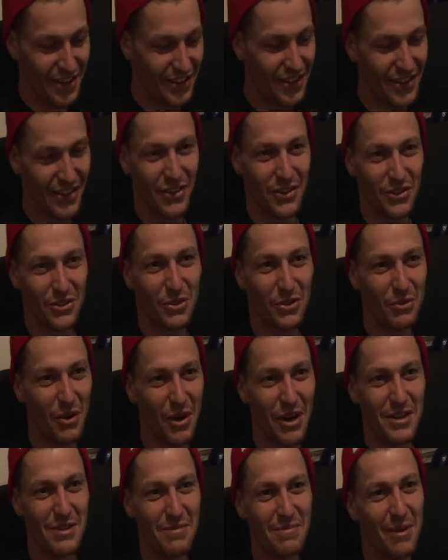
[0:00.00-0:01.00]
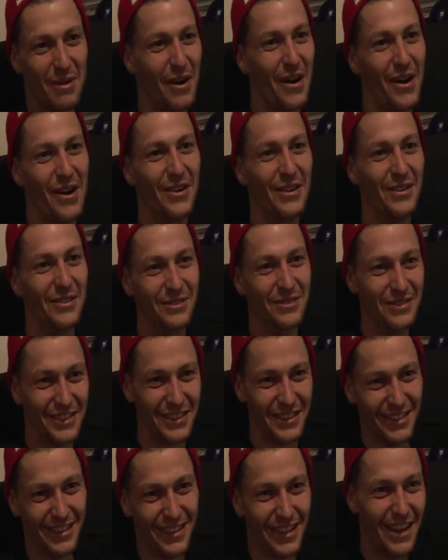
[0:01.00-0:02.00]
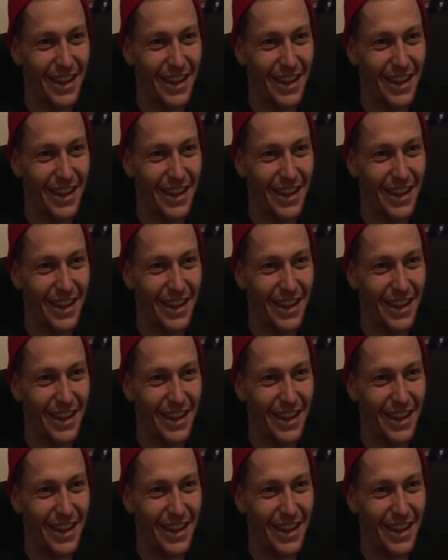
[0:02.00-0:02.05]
you know, sweaty palms and